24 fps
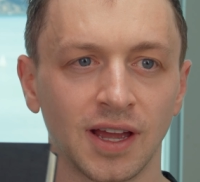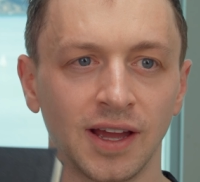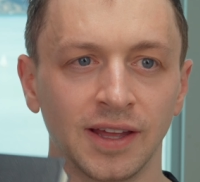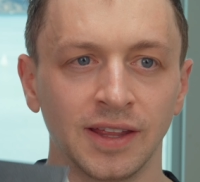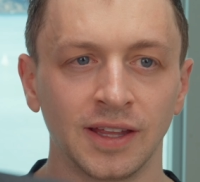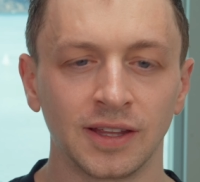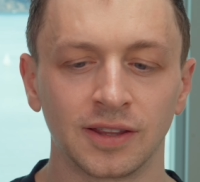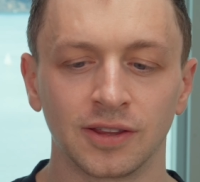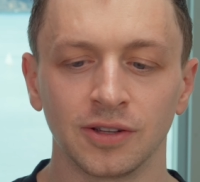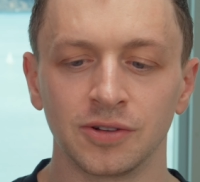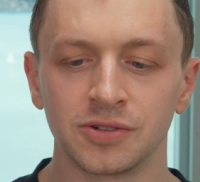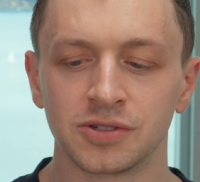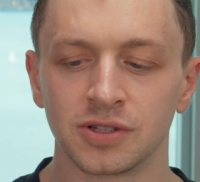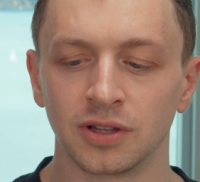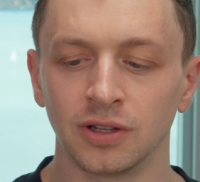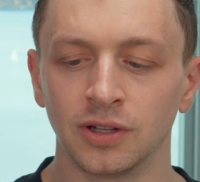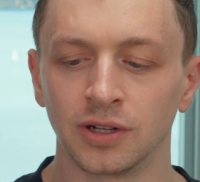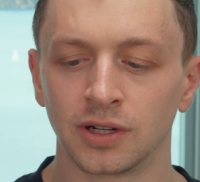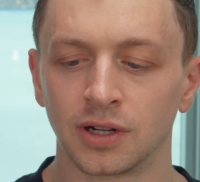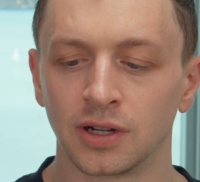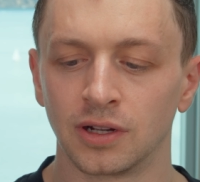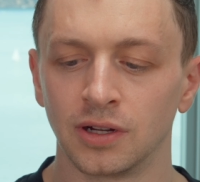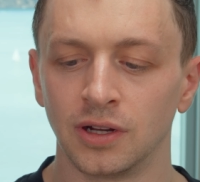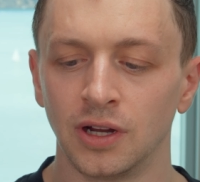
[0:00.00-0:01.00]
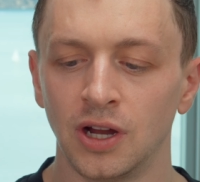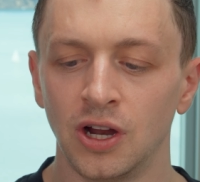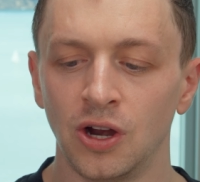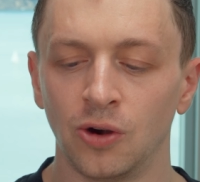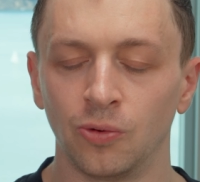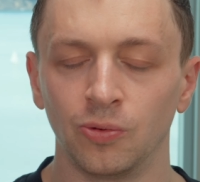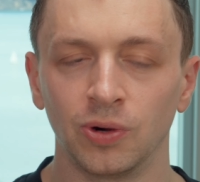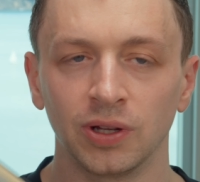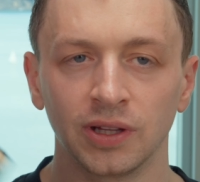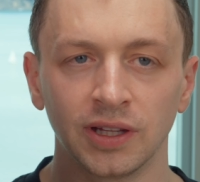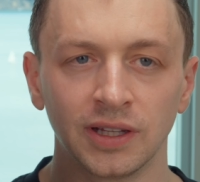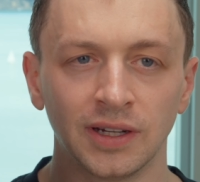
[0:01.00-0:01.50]
I think those look
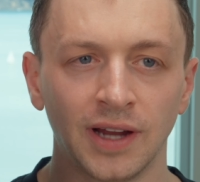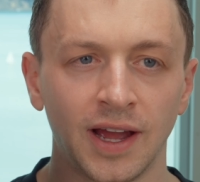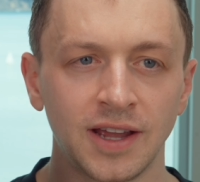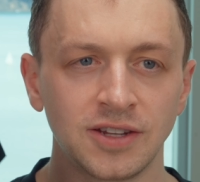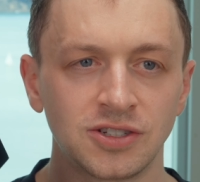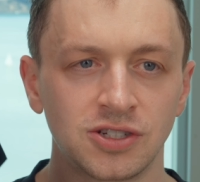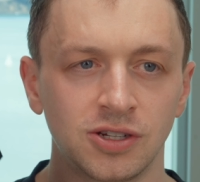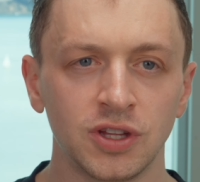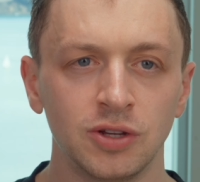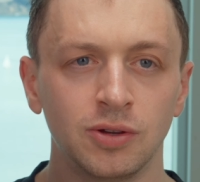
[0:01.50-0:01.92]
really nice.